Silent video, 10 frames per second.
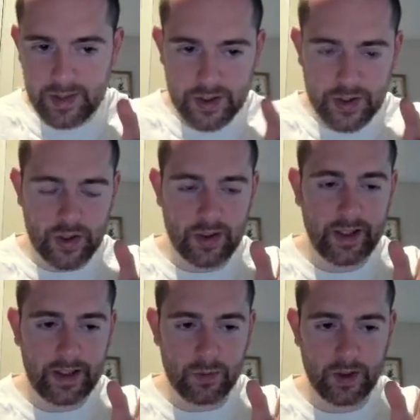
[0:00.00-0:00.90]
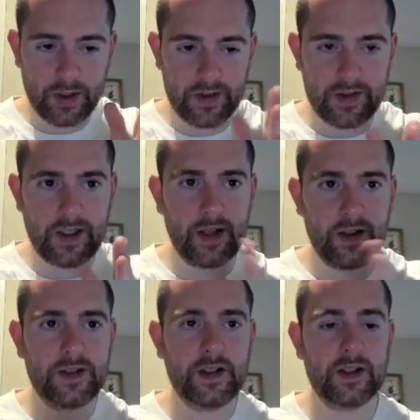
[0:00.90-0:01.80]
it straight, and we're going to see how
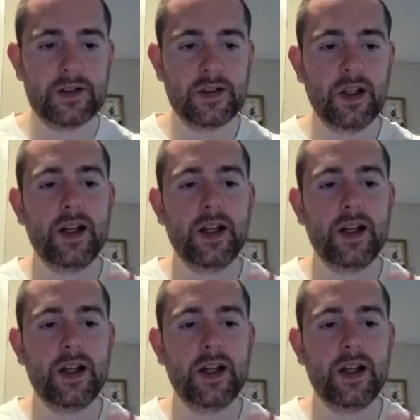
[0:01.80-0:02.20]
that does.